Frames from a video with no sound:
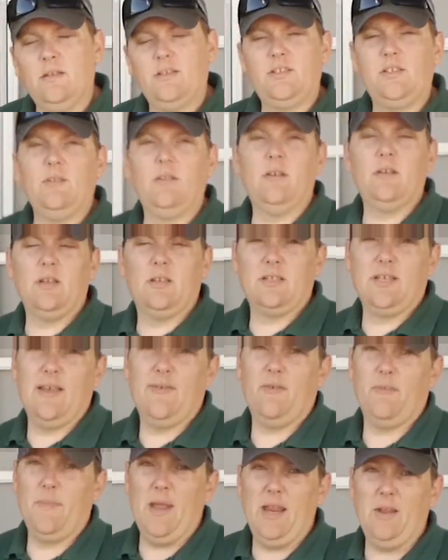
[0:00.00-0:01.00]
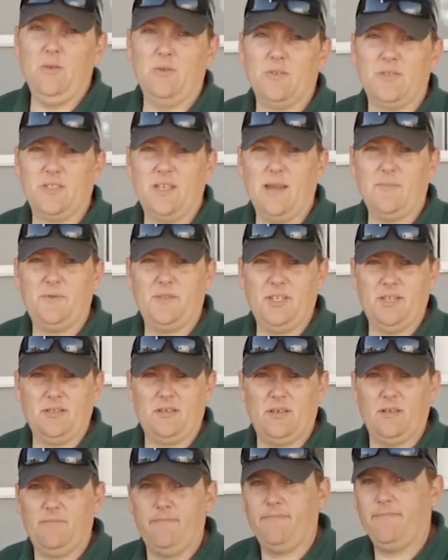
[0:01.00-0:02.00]
This unit does have a manual step
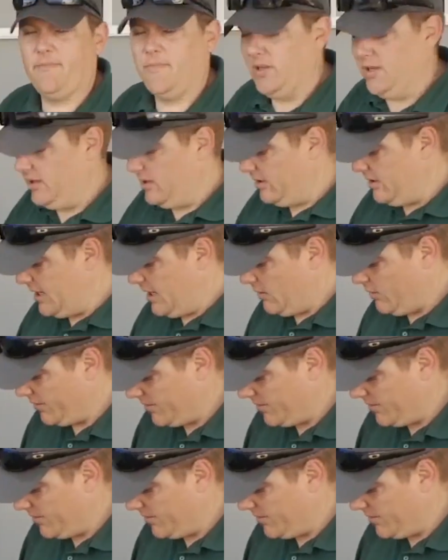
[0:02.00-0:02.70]
system. Now